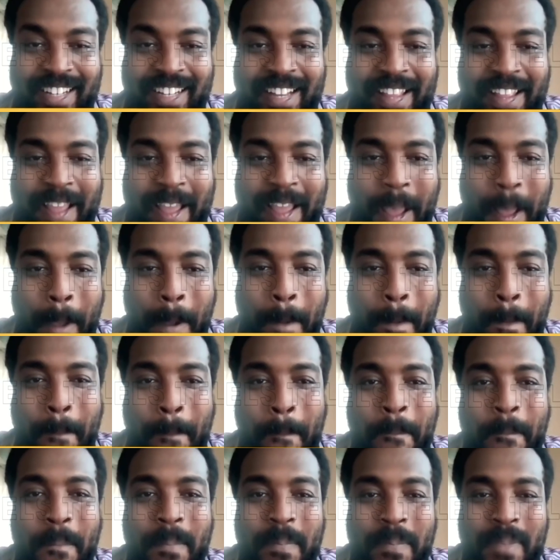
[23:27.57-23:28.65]
steadily,
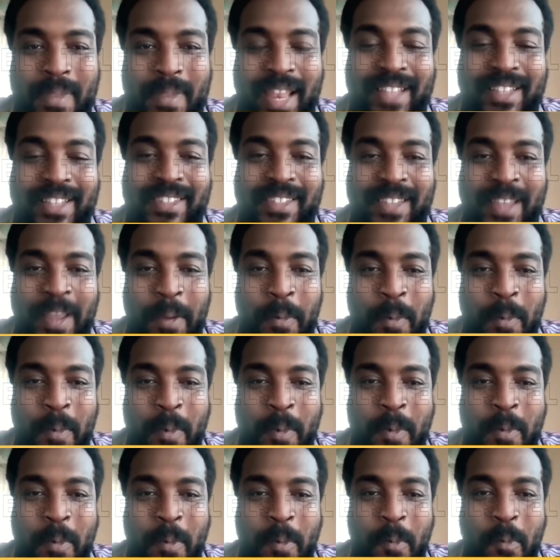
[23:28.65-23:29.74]
let's
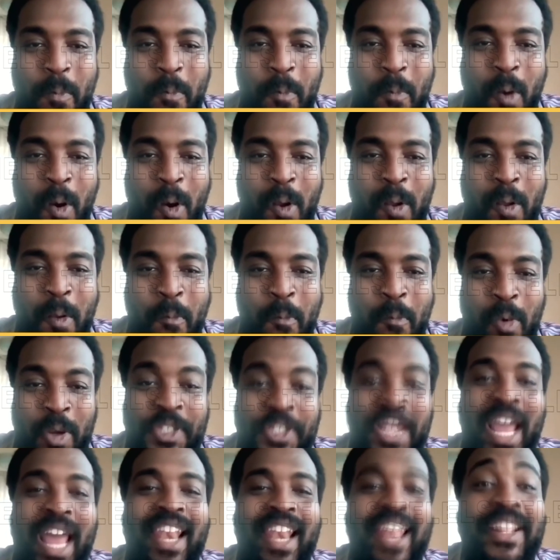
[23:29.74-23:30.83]
say, more
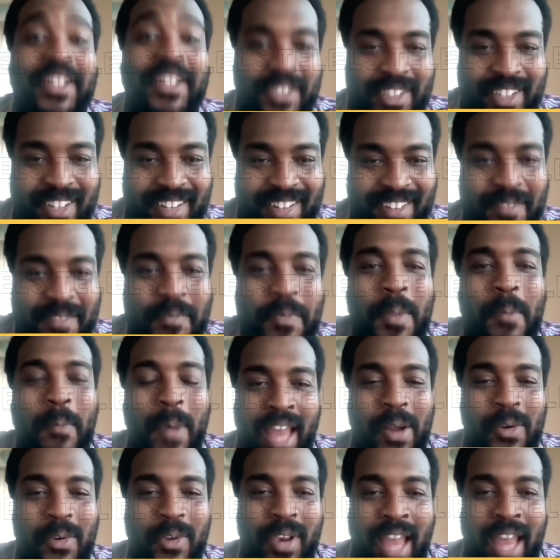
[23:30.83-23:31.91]
challenged
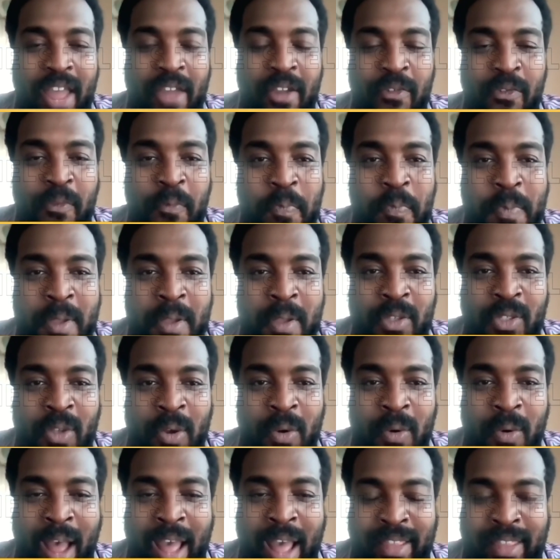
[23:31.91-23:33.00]
my whole life.
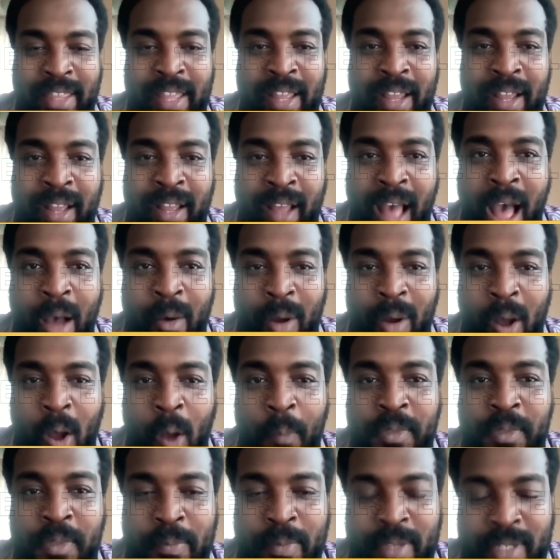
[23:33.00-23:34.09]
So I think our
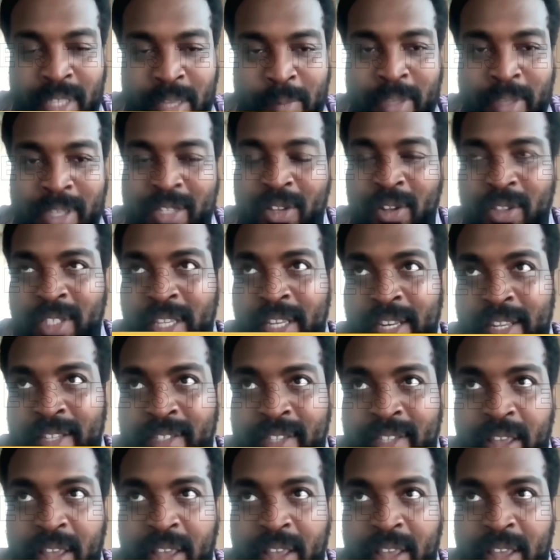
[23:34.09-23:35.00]
optimism is not in